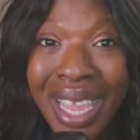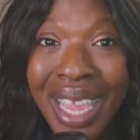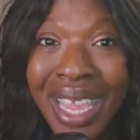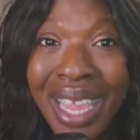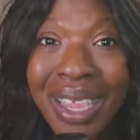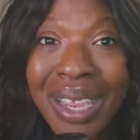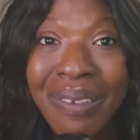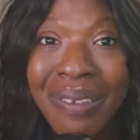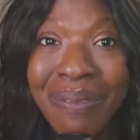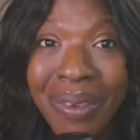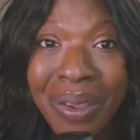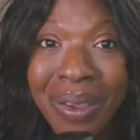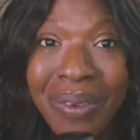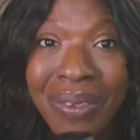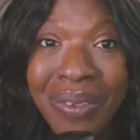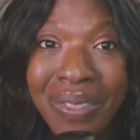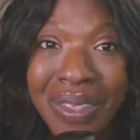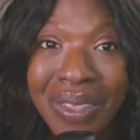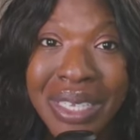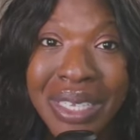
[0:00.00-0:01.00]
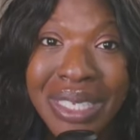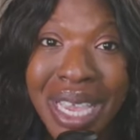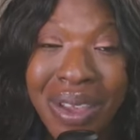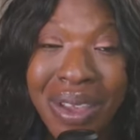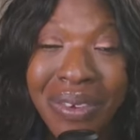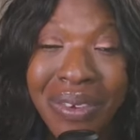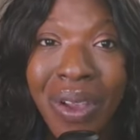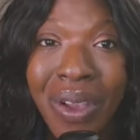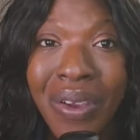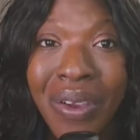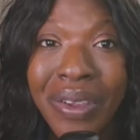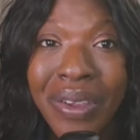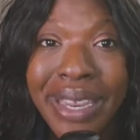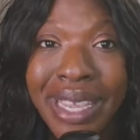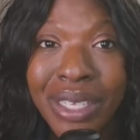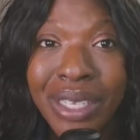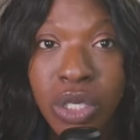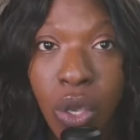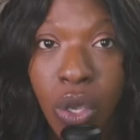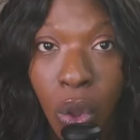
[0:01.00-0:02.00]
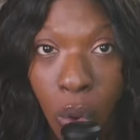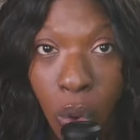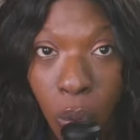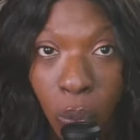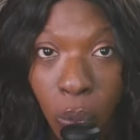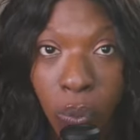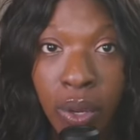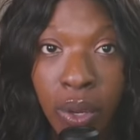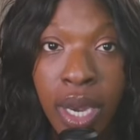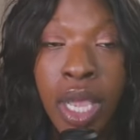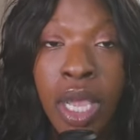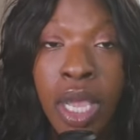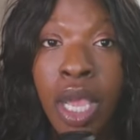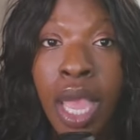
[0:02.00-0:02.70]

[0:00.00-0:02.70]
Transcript: It can figure things out on its own.